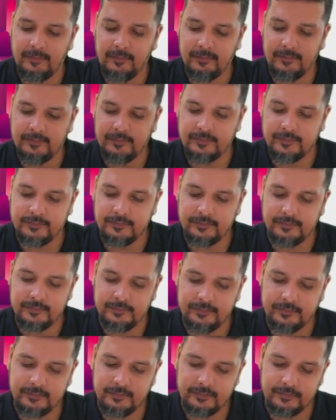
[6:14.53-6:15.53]

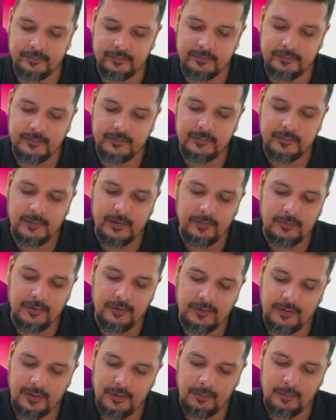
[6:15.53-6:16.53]
If you
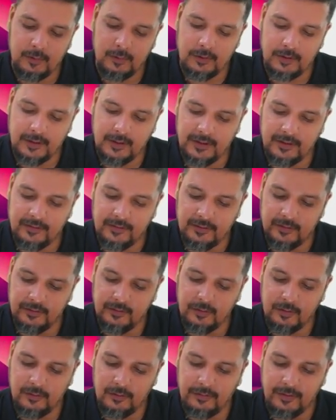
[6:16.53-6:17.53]
see both the
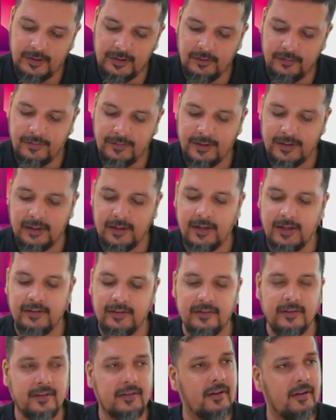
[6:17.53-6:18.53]
cases, you'll find the final
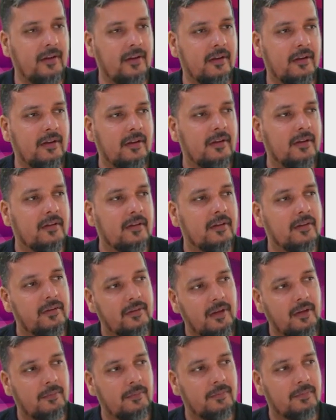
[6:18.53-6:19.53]
answer the
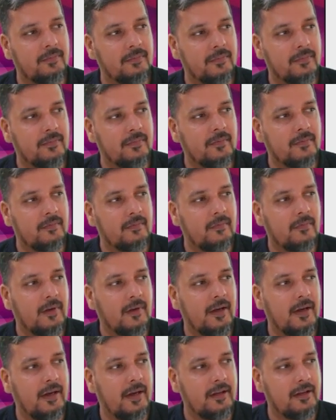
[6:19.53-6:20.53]
same.
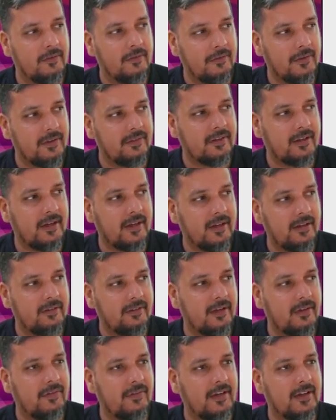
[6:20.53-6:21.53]
In the first
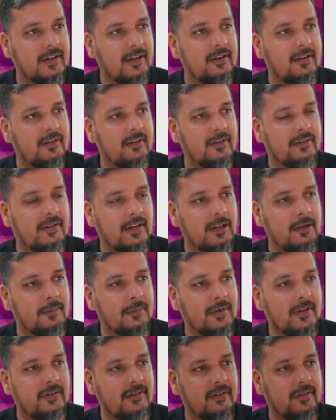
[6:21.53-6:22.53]
case, if I tell selling
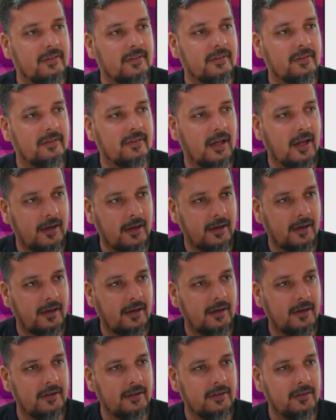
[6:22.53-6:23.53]
price is
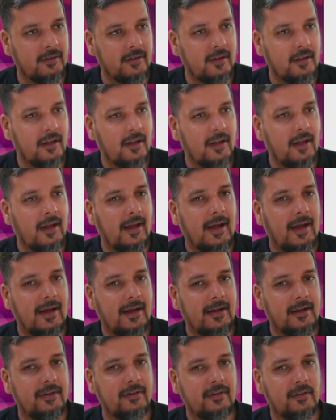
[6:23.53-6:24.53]
100
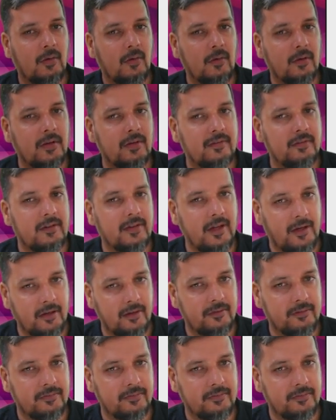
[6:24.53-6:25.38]
and discount is 10.